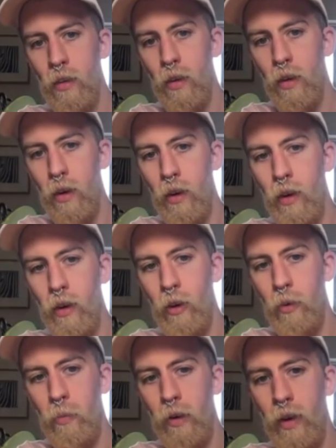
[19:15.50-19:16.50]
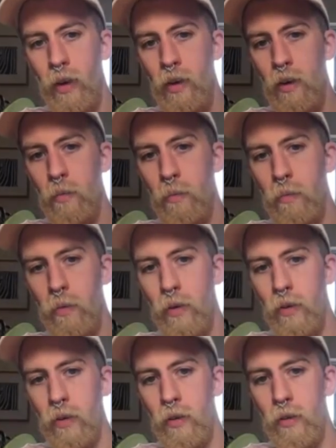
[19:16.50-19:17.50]
open it up,
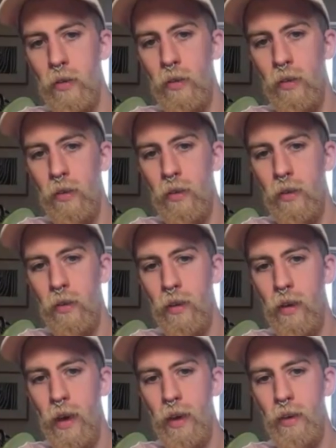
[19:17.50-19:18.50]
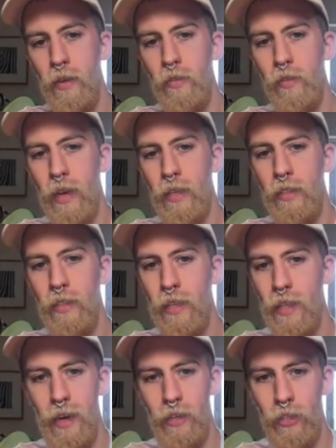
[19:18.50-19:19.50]
and it'll flatten to that
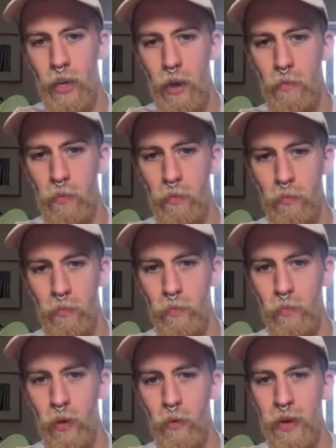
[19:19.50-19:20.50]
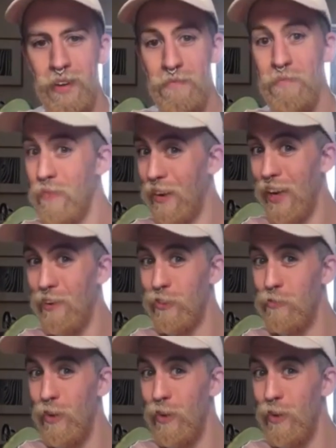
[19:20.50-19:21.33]
shape. Okay, clear as mud.